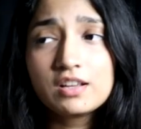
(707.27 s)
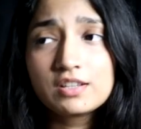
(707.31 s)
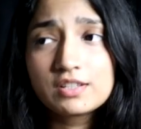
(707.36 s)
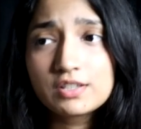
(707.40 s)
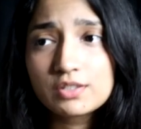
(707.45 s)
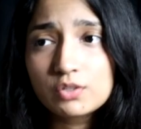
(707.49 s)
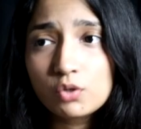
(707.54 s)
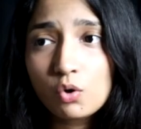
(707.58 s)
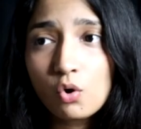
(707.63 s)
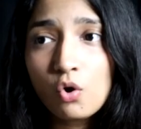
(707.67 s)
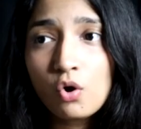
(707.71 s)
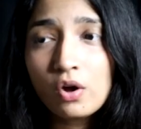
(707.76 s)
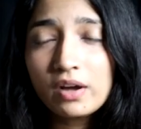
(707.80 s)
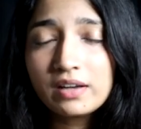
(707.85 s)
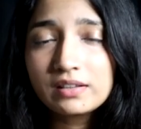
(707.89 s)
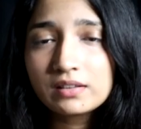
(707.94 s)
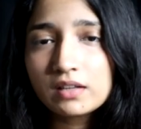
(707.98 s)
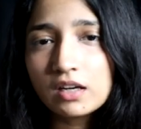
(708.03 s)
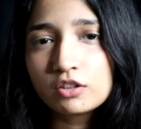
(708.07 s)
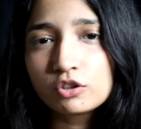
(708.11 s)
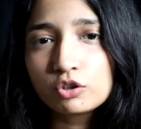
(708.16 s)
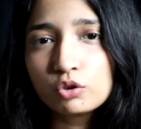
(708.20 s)
So
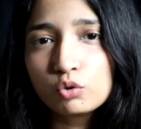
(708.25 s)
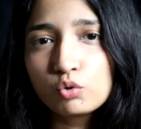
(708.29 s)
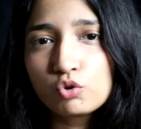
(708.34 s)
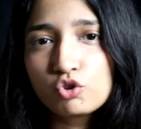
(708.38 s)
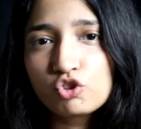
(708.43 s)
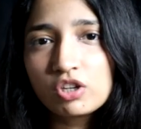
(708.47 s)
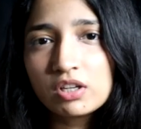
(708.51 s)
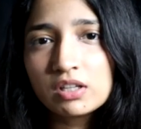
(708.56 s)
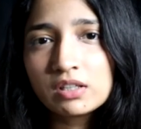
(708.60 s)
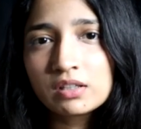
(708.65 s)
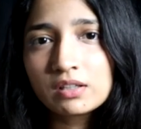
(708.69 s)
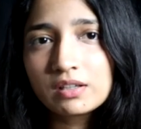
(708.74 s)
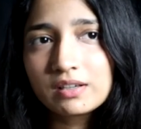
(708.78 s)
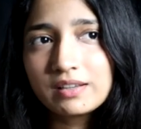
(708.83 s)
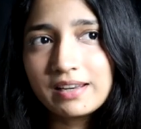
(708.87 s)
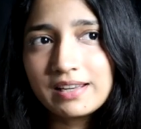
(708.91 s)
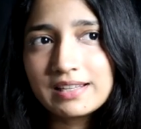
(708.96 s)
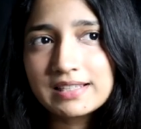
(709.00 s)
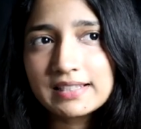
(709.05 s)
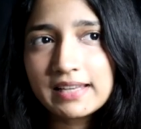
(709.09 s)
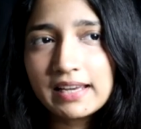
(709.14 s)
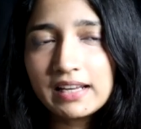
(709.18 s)
in conclusion,
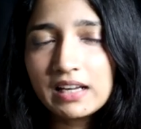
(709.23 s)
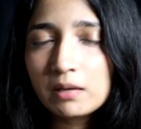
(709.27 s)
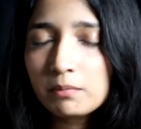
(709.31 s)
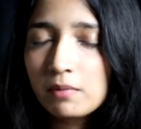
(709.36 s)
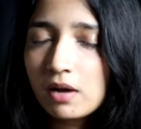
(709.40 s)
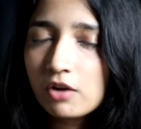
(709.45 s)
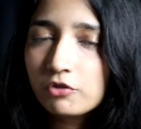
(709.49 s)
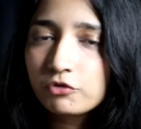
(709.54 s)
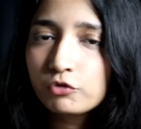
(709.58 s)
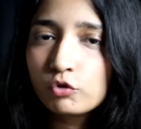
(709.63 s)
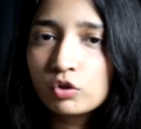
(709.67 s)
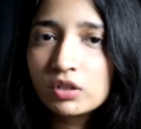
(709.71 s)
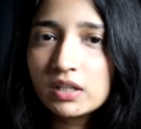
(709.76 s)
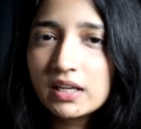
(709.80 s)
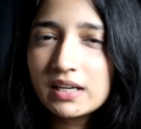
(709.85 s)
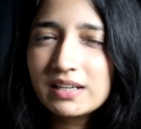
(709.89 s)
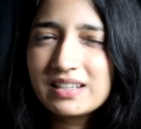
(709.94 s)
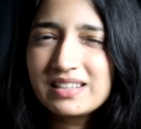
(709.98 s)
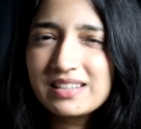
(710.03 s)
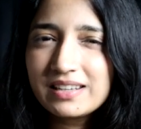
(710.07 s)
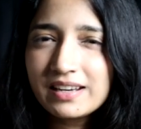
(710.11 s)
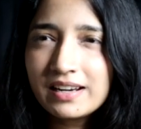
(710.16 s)
grayscaling my phone,
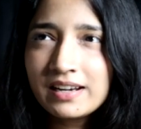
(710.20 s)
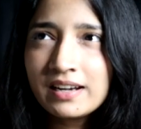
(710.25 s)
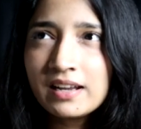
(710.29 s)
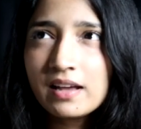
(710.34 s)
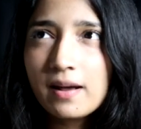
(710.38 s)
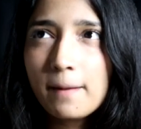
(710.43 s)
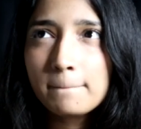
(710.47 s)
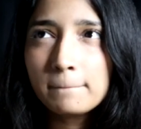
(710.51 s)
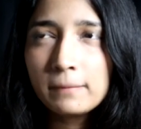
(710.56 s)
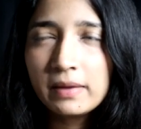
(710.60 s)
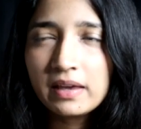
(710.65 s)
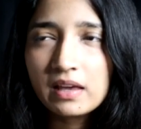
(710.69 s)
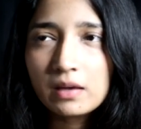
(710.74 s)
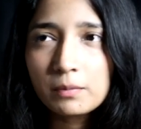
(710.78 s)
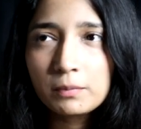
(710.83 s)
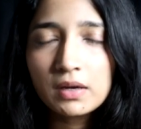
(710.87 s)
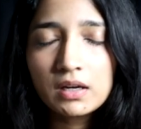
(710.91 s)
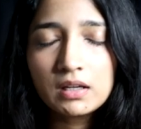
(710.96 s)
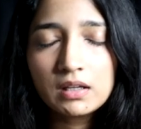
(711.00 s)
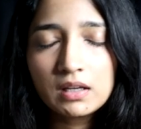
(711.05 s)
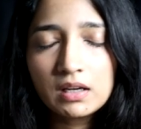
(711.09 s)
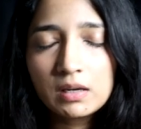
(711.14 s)
it did make
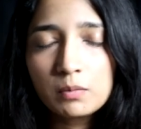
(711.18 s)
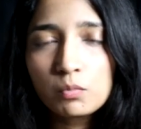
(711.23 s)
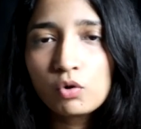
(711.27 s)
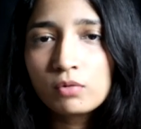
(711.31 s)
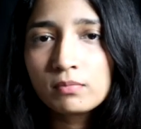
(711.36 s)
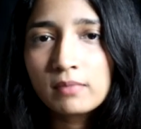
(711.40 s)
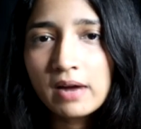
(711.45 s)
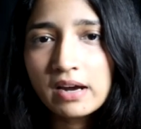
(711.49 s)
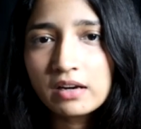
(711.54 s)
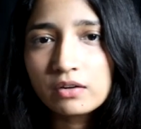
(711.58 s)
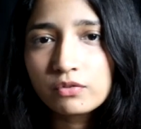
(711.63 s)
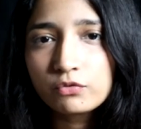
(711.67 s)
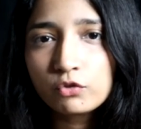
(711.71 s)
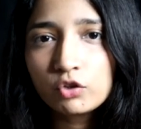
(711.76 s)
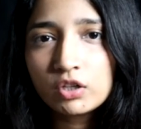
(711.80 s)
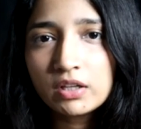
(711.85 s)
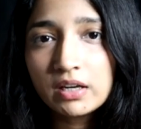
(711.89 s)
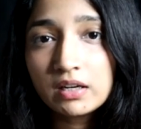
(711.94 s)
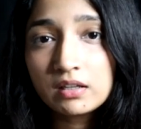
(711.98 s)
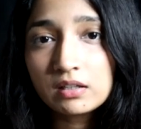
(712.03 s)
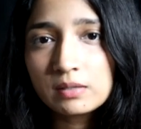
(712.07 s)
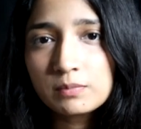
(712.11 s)
me a little more
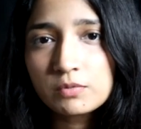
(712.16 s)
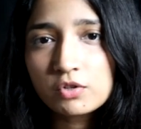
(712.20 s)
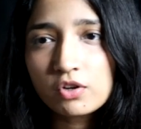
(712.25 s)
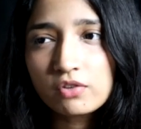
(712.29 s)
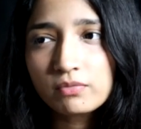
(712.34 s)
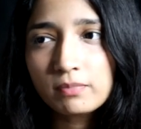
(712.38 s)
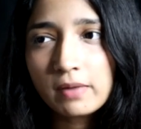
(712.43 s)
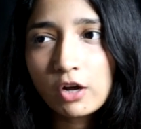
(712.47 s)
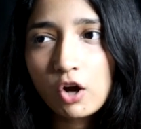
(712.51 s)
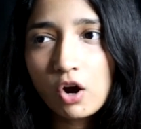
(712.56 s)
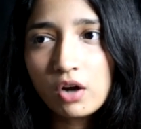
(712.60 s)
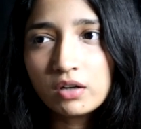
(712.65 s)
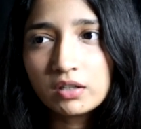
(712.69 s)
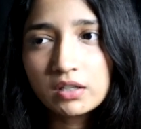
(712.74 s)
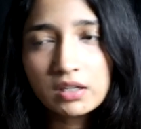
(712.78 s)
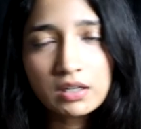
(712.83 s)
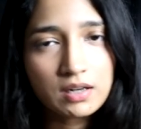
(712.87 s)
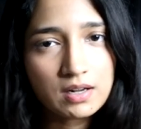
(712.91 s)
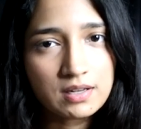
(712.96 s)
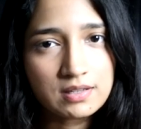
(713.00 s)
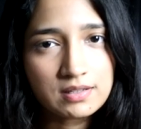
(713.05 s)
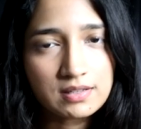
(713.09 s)
mindful in terms of my
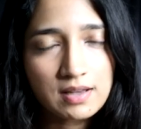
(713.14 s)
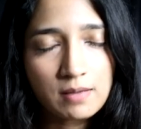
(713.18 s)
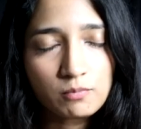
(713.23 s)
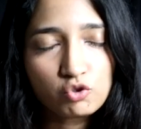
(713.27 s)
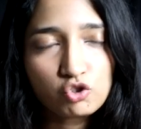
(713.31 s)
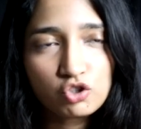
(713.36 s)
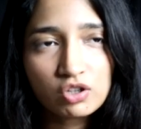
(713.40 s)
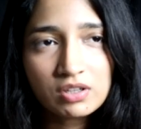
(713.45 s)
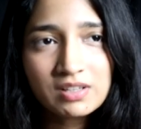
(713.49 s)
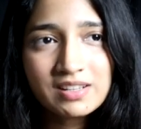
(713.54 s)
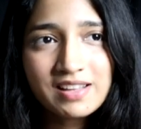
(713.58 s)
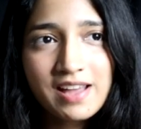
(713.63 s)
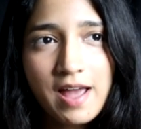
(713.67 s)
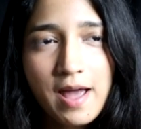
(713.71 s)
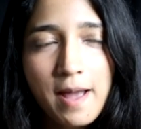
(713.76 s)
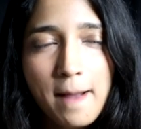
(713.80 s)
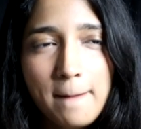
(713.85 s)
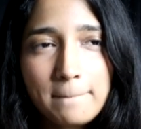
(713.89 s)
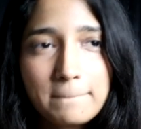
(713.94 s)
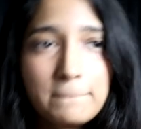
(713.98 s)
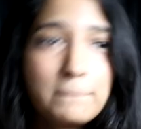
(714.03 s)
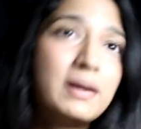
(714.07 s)
content consumption.
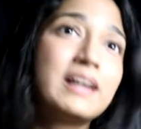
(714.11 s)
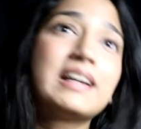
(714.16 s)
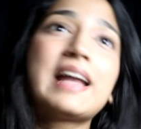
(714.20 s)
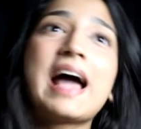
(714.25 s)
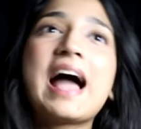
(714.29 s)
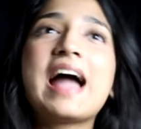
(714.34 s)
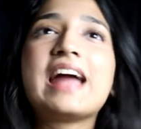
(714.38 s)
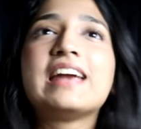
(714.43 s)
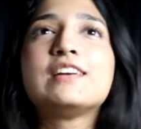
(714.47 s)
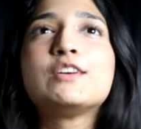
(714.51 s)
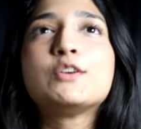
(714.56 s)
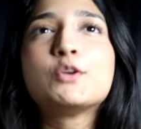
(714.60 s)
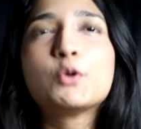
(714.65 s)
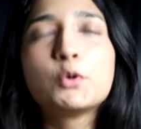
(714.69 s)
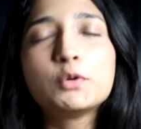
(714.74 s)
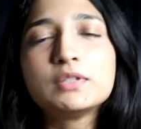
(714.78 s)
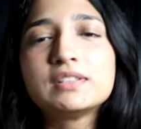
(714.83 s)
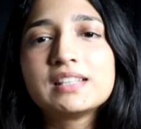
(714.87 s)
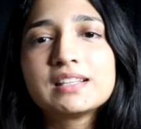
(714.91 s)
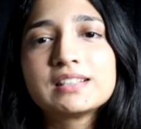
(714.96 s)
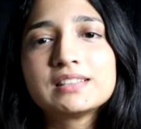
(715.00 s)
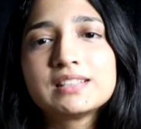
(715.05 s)
But I
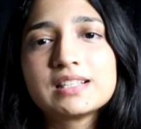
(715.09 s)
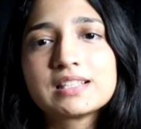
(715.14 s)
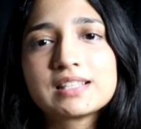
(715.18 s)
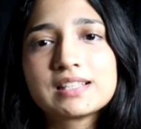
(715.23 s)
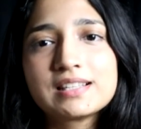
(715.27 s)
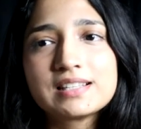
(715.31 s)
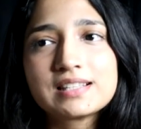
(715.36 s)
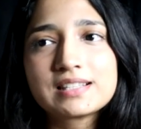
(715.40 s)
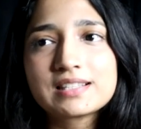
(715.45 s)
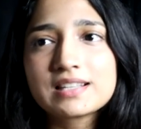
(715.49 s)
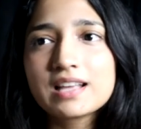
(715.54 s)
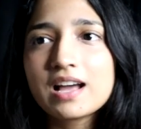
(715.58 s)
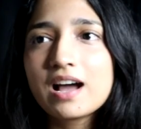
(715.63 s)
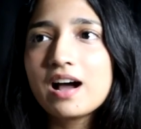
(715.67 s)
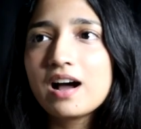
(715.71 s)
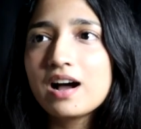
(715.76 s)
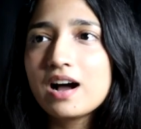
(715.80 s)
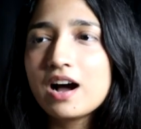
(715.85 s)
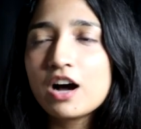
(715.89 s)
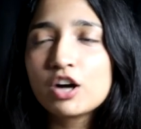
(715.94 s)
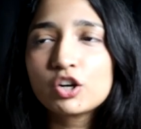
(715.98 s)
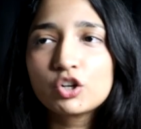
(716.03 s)
don't think this is
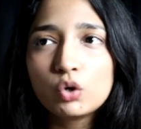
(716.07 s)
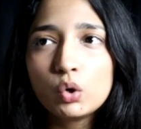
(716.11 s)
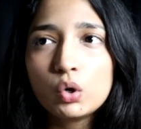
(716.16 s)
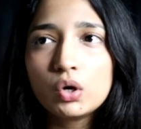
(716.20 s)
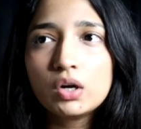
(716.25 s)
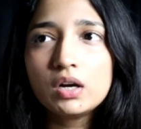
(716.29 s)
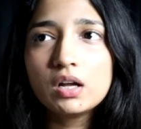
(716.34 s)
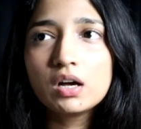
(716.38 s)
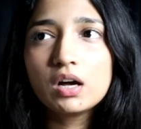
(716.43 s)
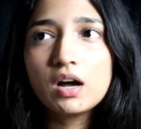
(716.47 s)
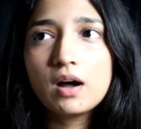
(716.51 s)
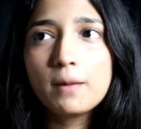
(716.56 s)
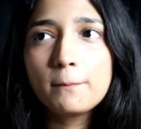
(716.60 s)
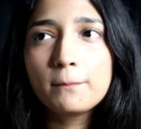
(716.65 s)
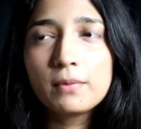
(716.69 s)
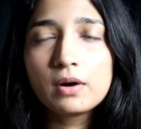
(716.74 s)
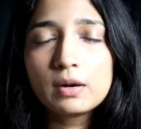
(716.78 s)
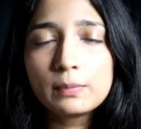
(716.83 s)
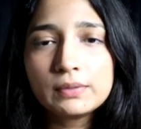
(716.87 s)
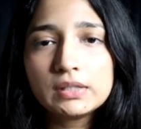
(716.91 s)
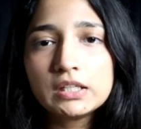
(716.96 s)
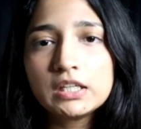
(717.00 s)
a good
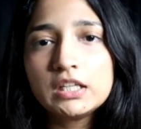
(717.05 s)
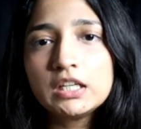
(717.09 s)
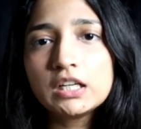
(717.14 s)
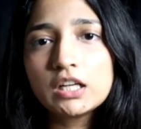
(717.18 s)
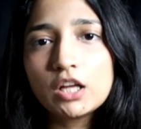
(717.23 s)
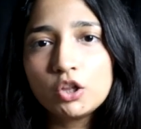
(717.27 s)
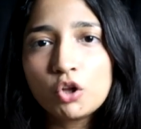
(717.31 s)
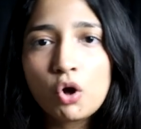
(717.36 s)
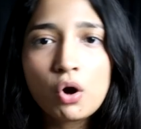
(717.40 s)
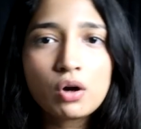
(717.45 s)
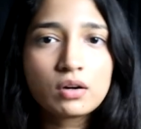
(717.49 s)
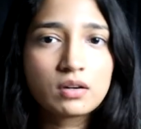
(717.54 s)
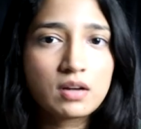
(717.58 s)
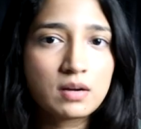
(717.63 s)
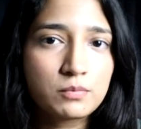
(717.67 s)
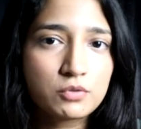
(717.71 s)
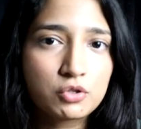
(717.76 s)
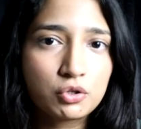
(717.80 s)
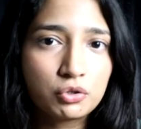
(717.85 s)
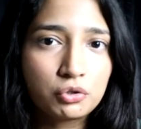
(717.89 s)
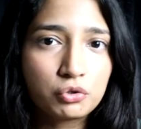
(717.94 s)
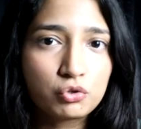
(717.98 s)
permanent
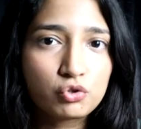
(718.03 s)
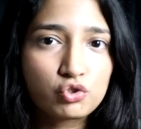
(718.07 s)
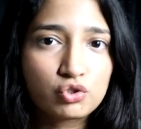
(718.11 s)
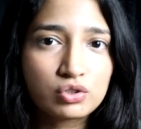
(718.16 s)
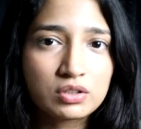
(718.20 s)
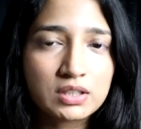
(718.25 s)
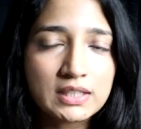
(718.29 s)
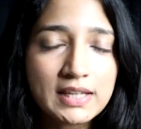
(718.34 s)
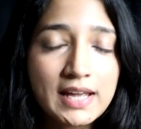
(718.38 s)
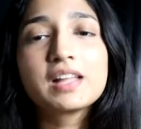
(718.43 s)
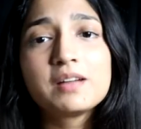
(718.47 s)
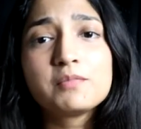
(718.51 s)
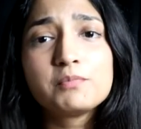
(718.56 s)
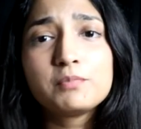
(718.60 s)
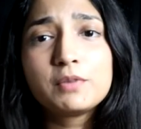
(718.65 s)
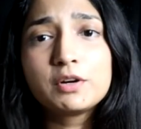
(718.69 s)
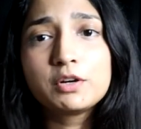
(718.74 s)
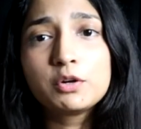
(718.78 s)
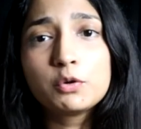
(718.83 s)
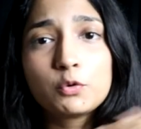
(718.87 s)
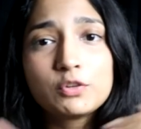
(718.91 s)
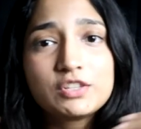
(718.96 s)
long-term solution.
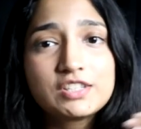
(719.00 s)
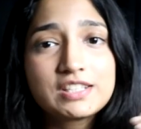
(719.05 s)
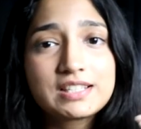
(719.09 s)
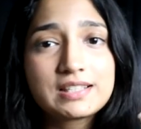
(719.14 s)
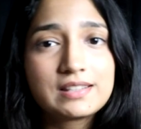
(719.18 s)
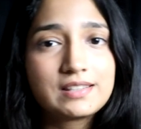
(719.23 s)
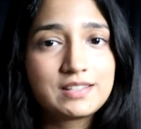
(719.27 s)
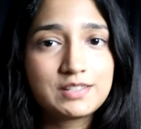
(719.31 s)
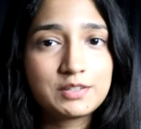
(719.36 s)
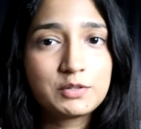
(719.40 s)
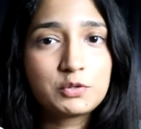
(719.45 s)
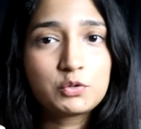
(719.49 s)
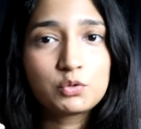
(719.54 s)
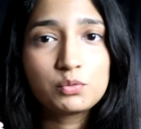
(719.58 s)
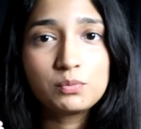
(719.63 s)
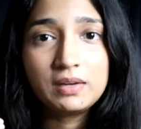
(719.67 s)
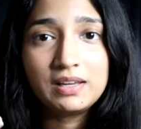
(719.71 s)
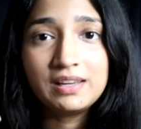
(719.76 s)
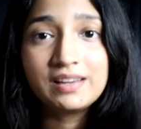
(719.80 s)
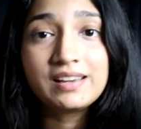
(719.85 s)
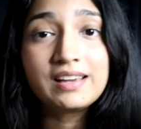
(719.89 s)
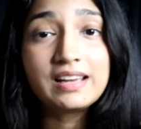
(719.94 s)
But don't just listen to
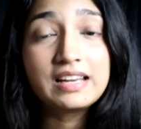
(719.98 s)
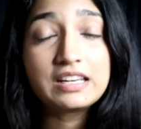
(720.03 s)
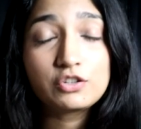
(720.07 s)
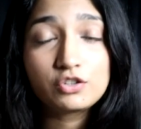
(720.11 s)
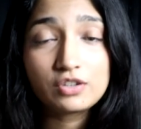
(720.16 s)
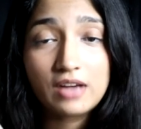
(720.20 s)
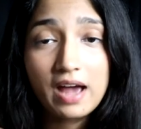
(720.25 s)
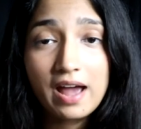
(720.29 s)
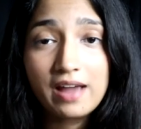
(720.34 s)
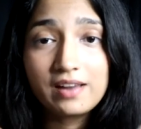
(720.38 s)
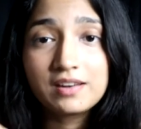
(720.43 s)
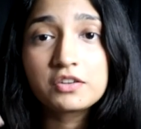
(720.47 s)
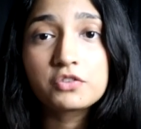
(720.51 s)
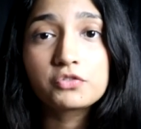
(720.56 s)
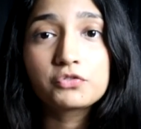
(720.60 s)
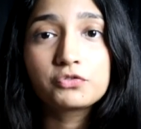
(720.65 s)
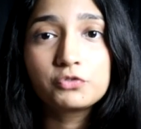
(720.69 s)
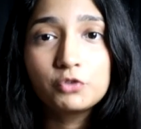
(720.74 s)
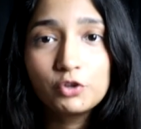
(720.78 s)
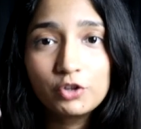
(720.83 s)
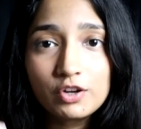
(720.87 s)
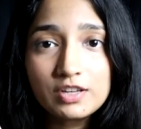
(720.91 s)
me. Try it
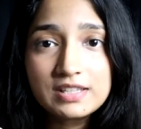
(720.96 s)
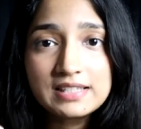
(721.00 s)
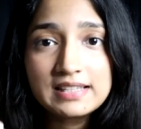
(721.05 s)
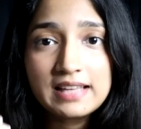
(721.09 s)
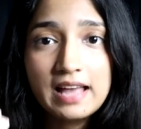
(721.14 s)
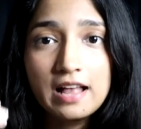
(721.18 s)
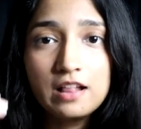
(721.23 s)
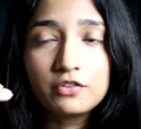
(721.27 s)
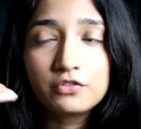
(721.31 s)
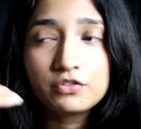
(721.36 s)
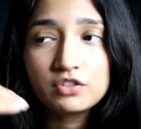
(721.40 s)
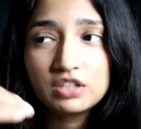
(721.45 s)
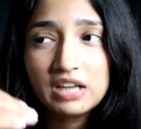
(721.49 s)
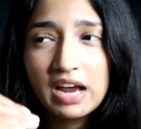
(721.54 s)
for yourself.